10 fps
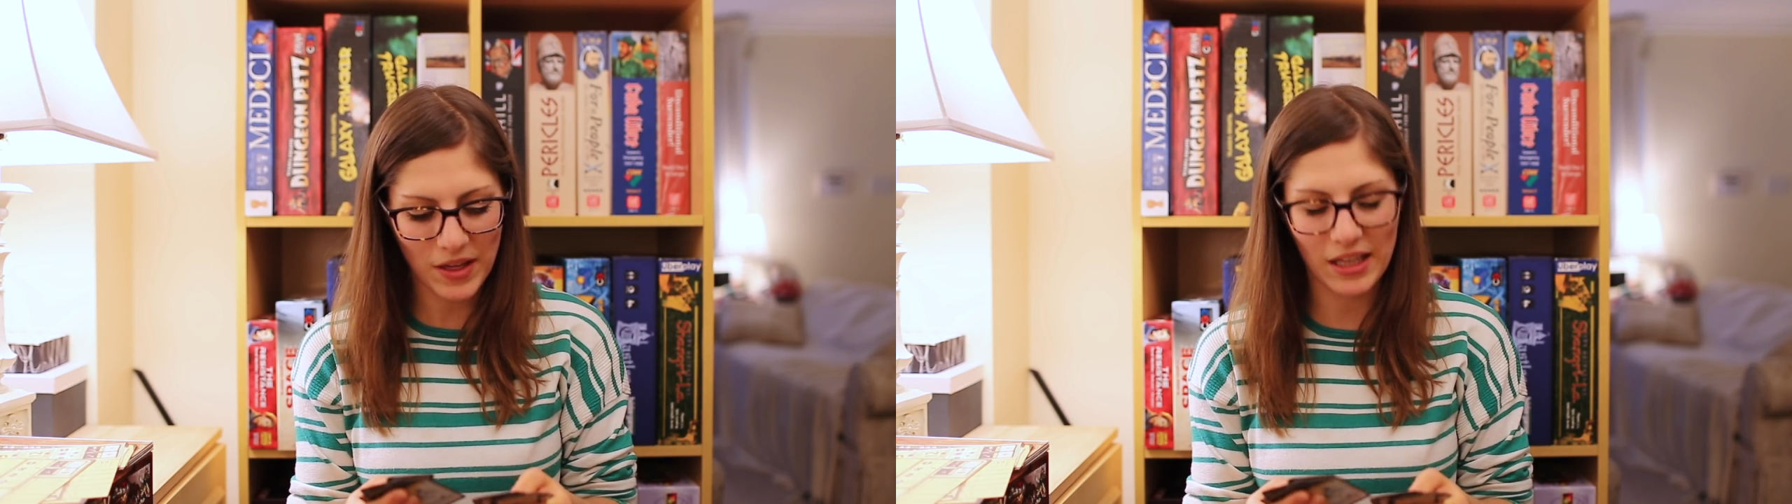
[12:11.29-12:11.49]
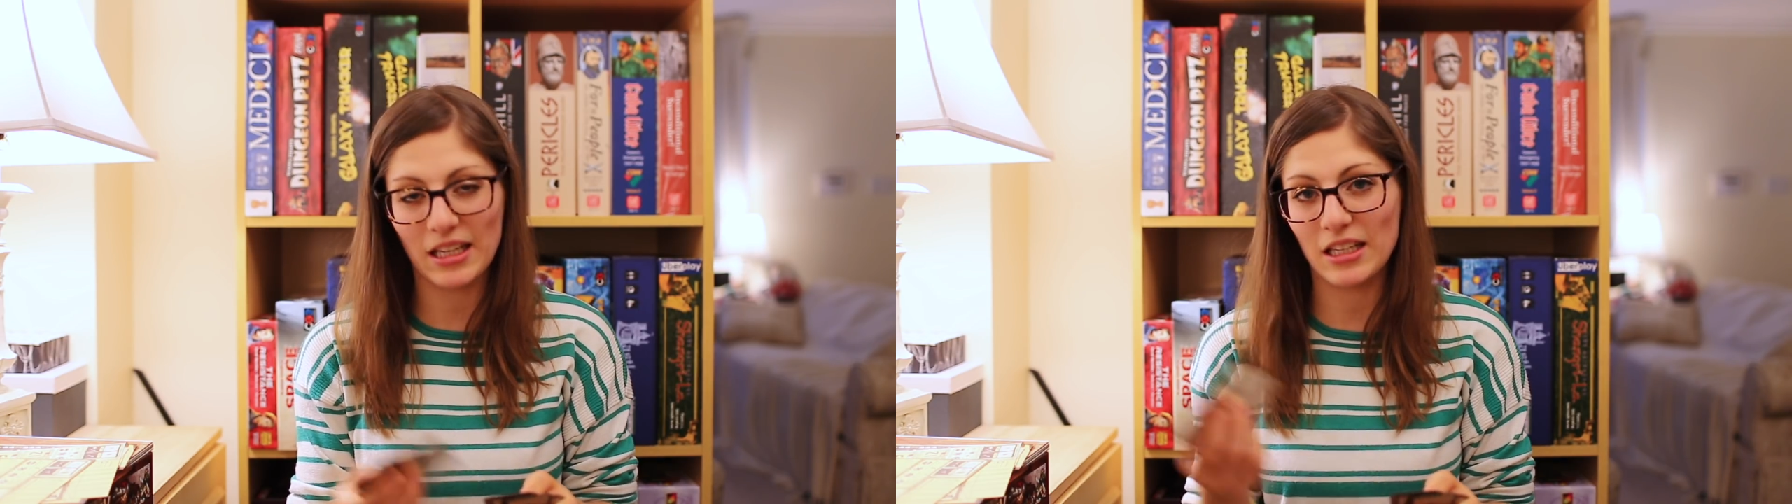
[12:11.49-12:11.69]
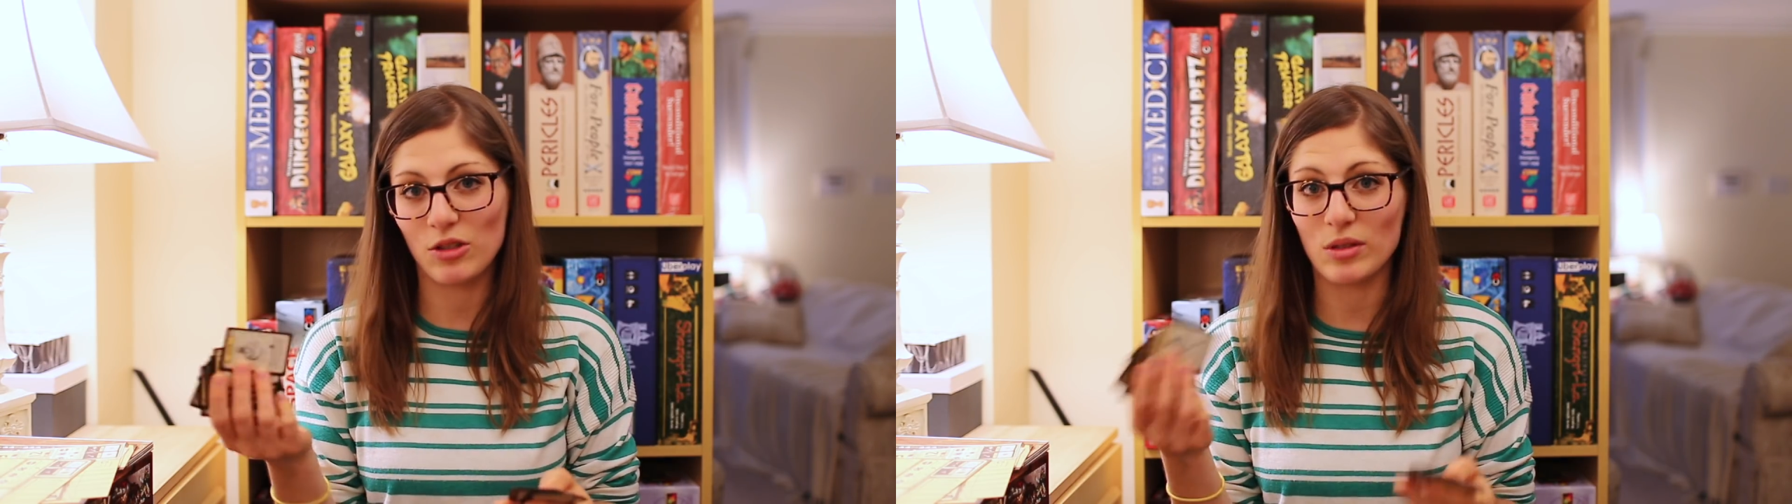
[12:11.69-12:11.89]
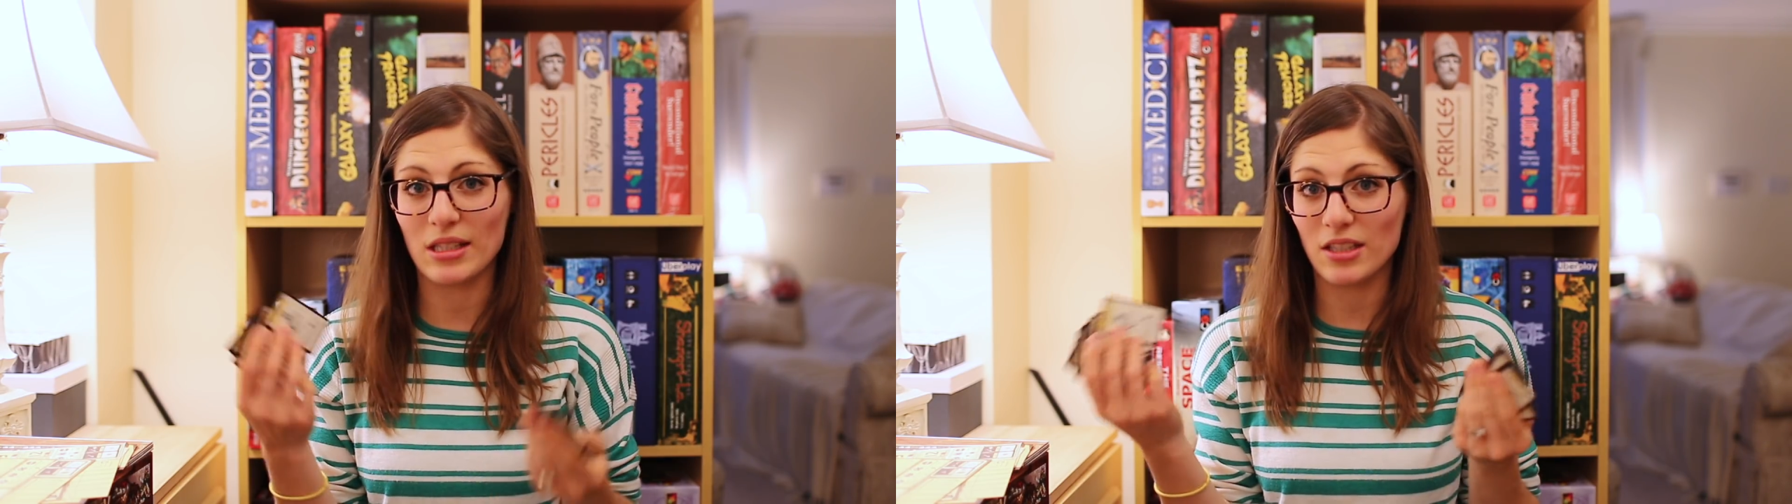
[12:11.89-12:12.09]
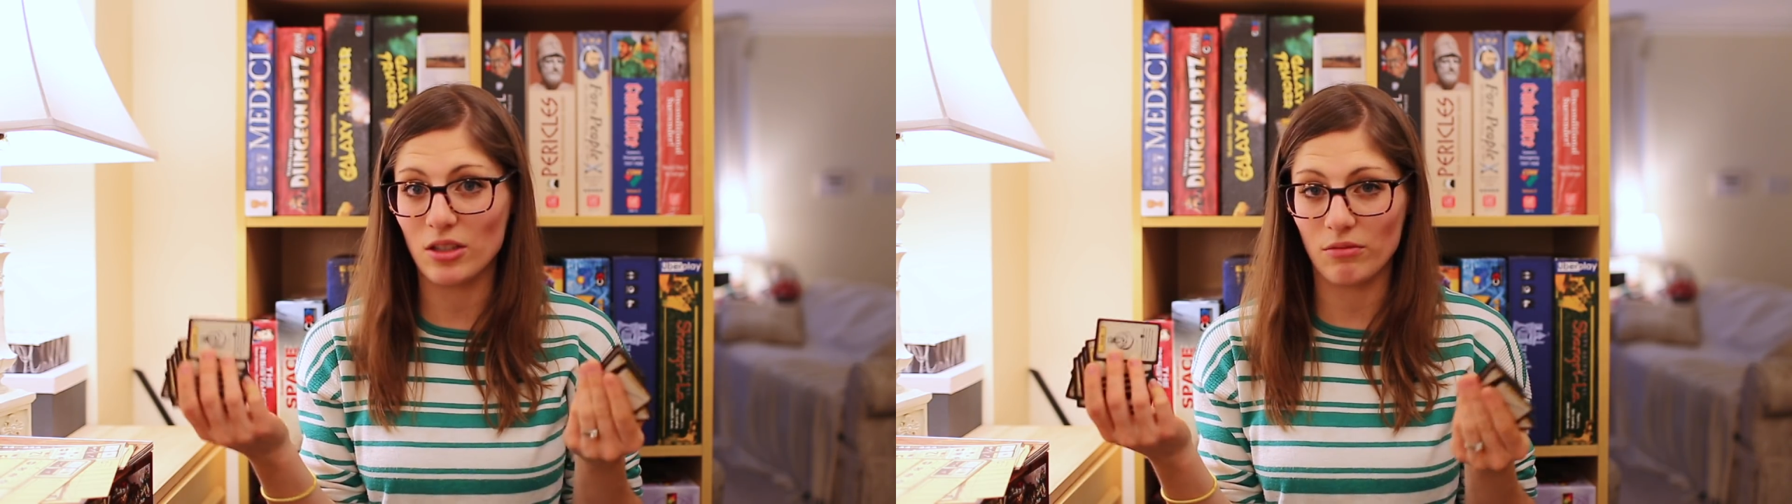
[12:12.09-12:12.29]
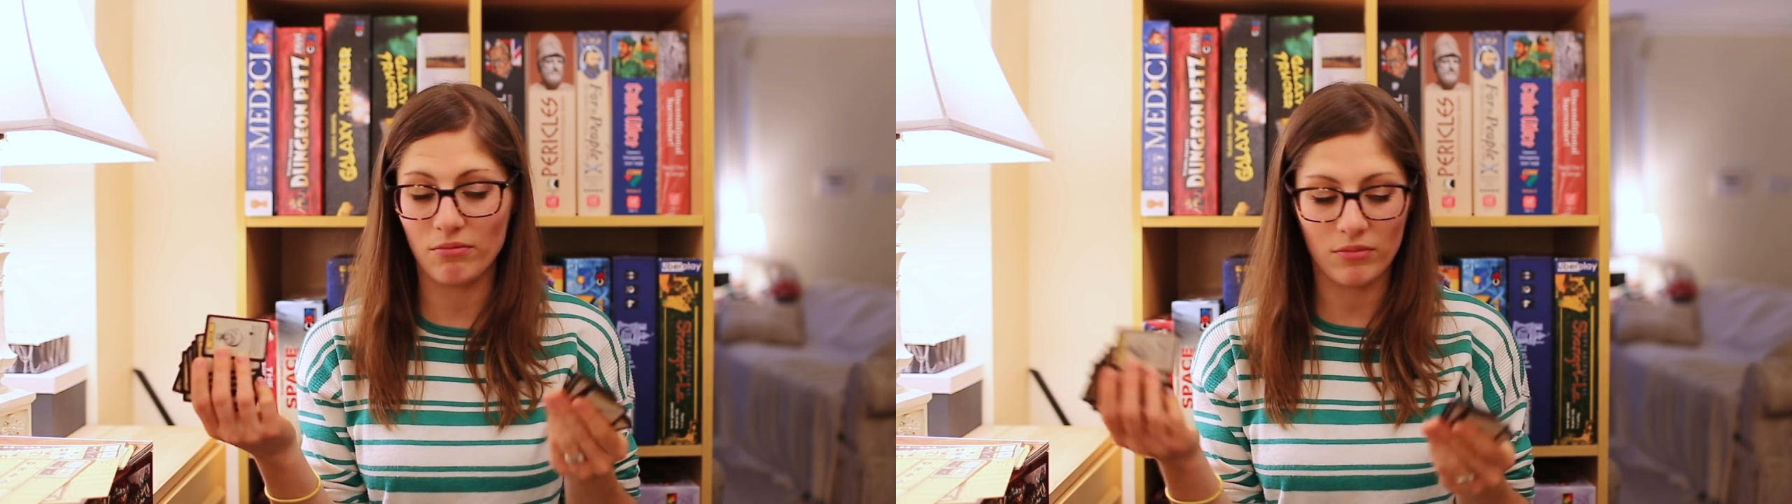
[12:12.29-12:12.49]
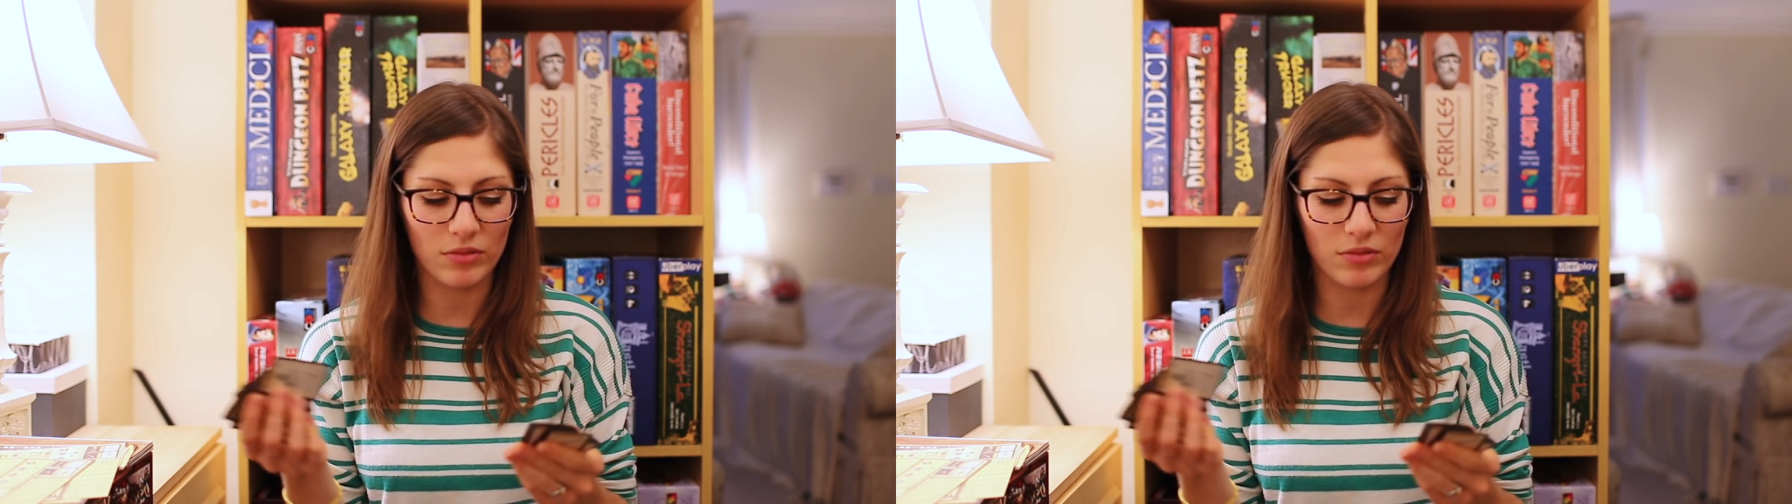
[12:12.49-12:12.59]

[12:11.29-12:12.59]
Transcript: and he uses it to